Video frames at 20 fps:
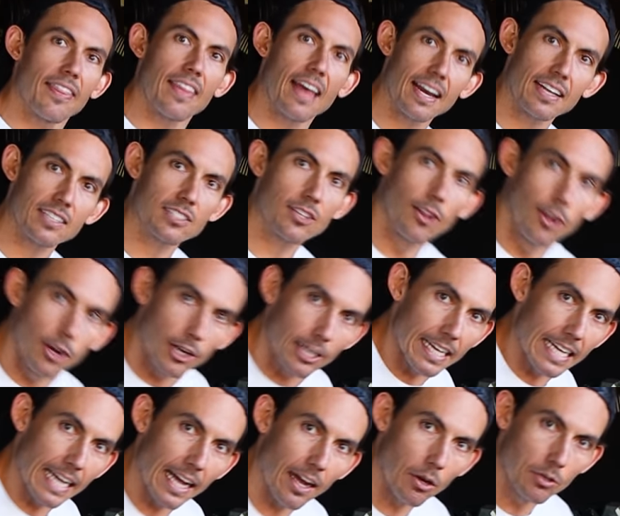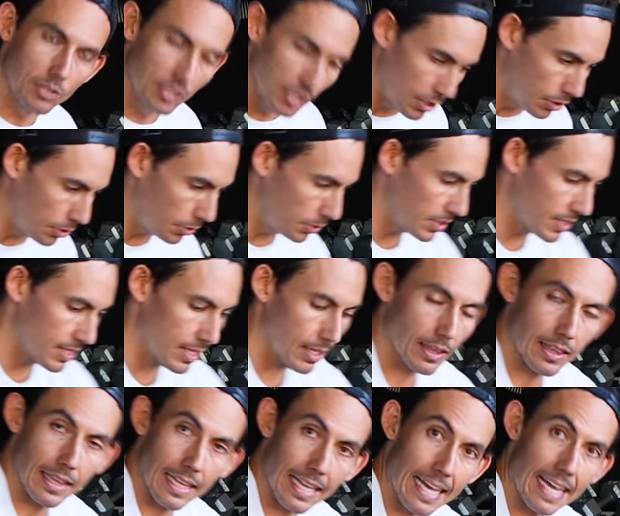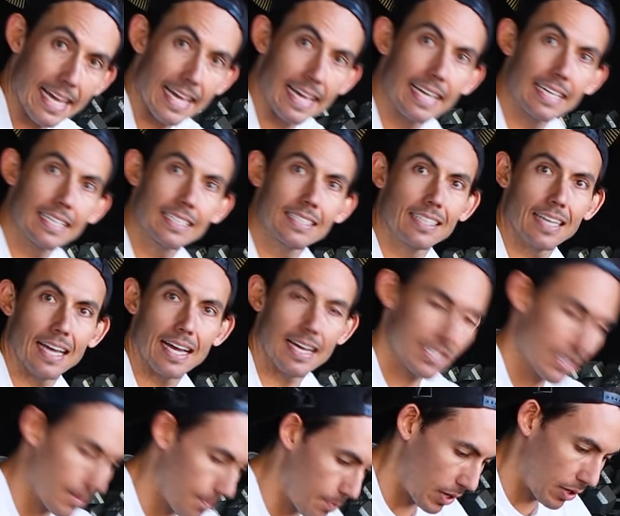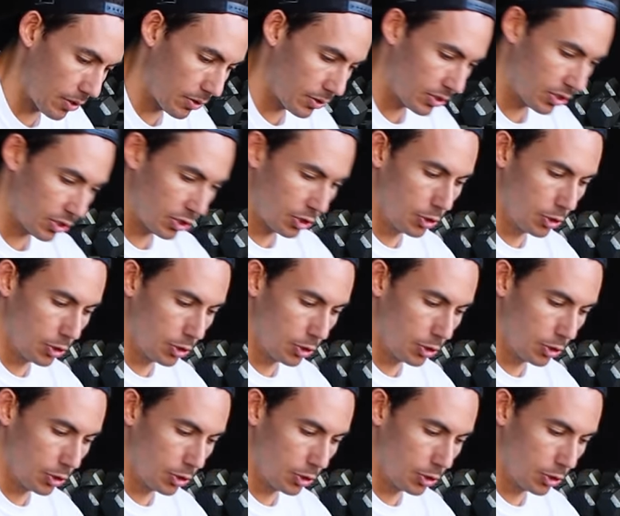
and that is learning how to use the legs as opposed